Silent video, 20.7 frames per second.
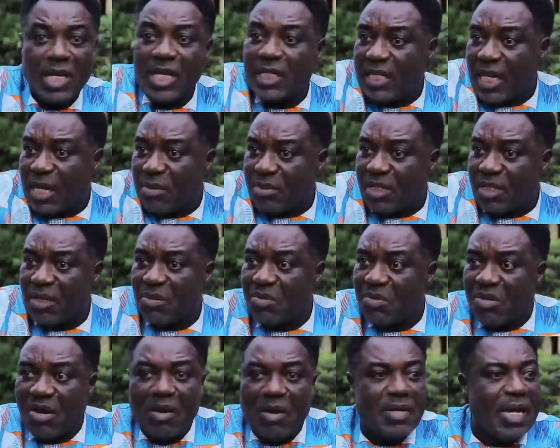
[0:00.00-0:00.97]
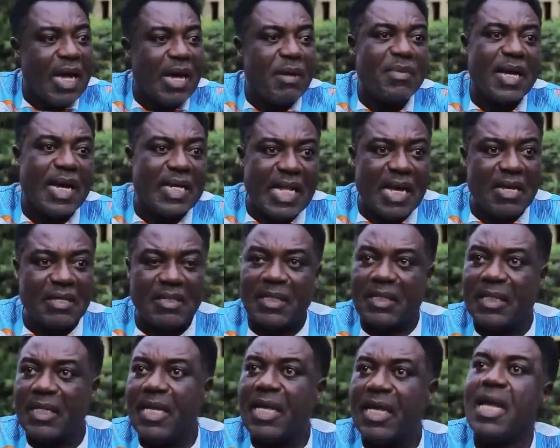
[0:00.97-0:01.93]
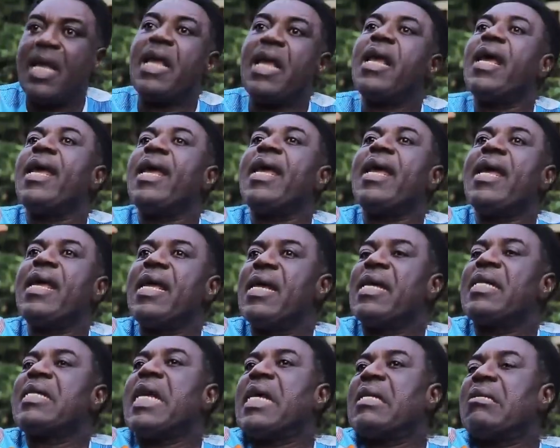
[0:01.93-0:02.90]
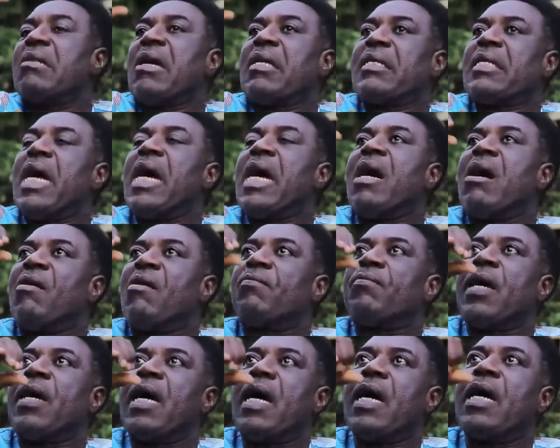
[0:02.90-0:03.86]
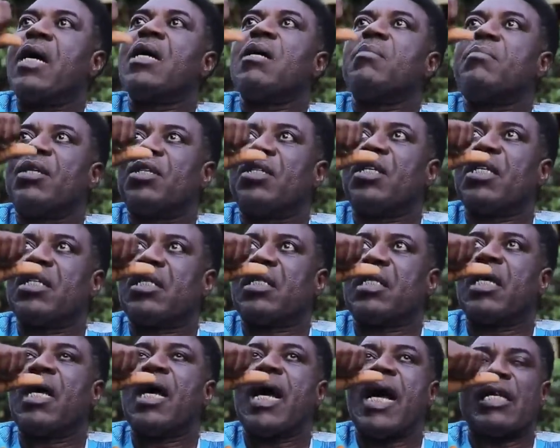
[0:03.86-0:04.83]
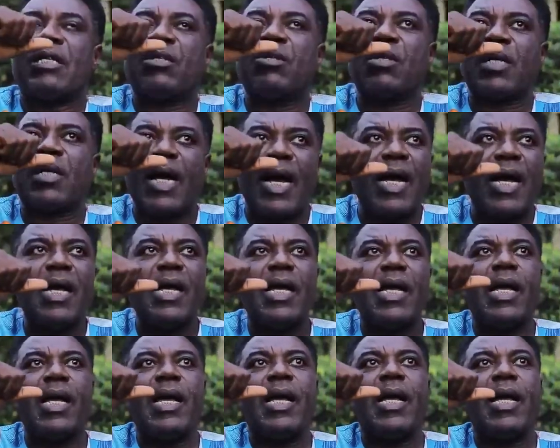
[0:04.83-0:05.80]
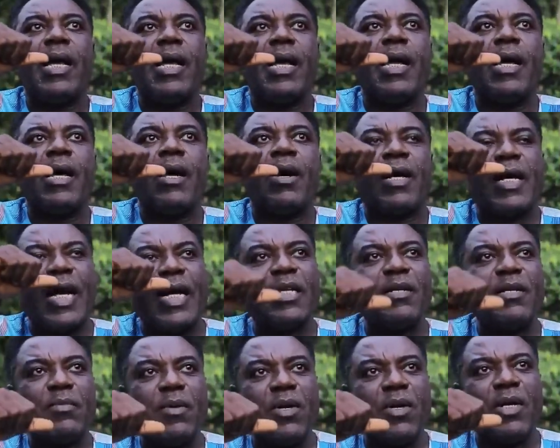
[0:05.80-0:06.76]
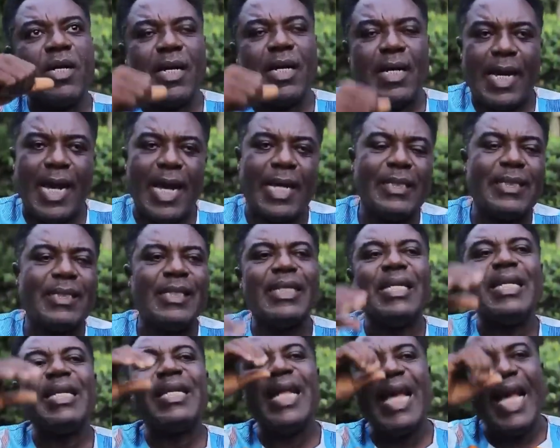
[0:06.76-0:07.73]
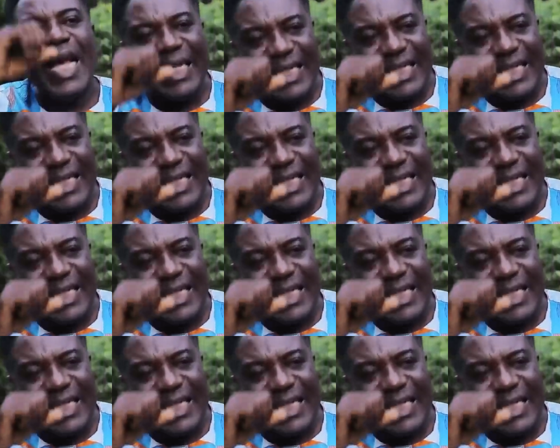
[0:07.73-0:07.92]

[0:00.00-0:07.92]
one useless MC will come here and be announcing, the daughter of Mrs. Azuka Okadibo and